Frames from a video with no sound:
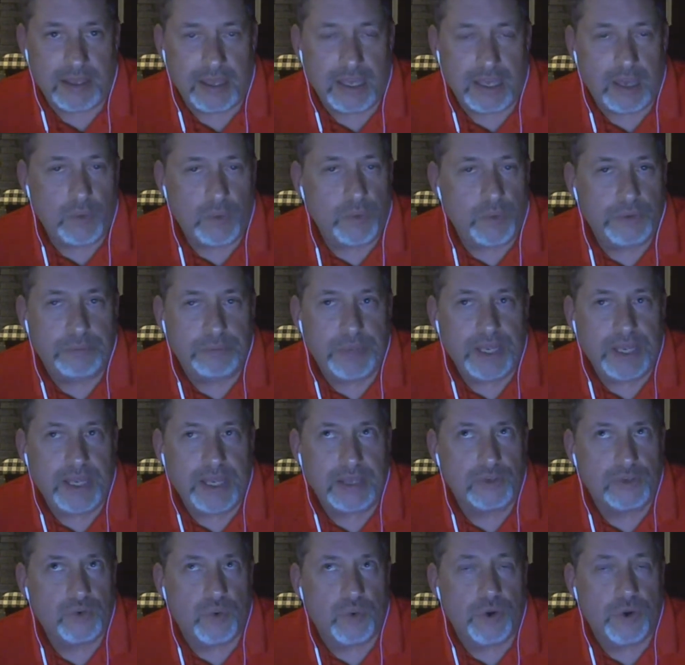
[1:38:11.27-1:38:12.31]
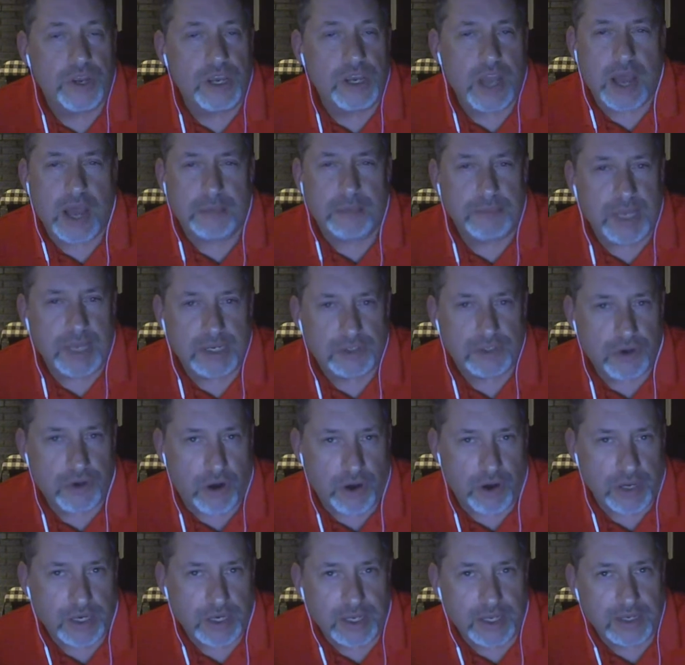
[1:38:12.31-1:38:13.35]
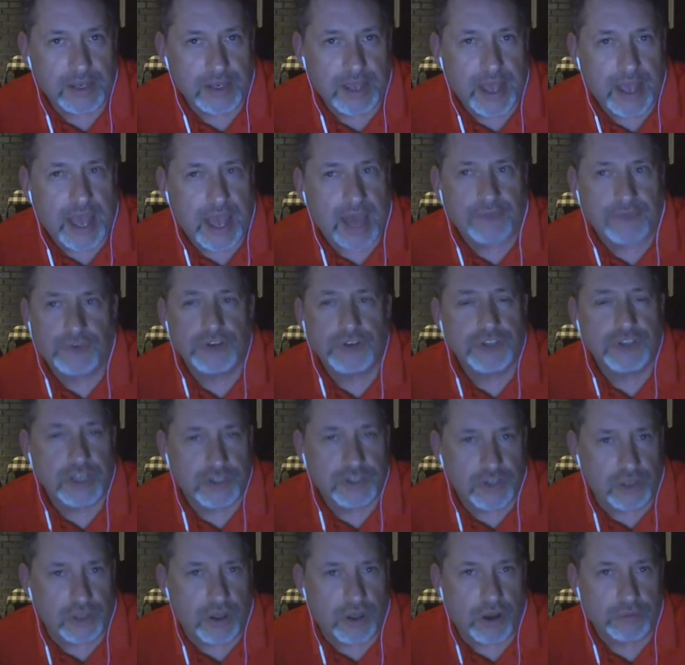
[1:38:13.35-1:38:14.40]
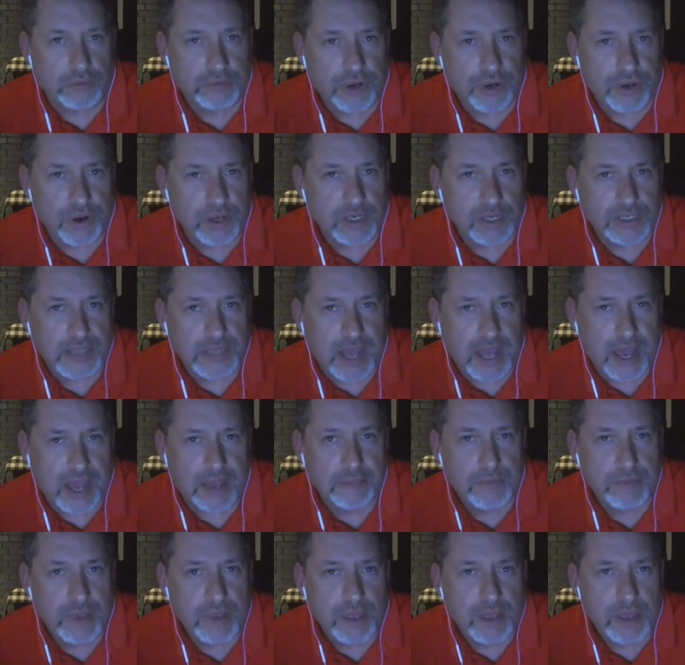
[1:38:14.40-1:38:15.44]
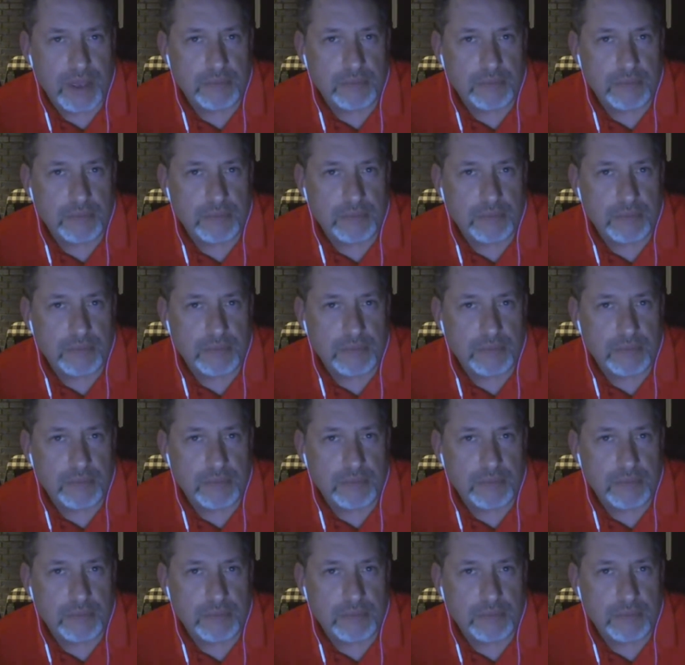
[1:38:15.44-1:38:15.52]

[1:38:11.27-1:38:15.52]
it would be toward it not being targeted after such a long period of time,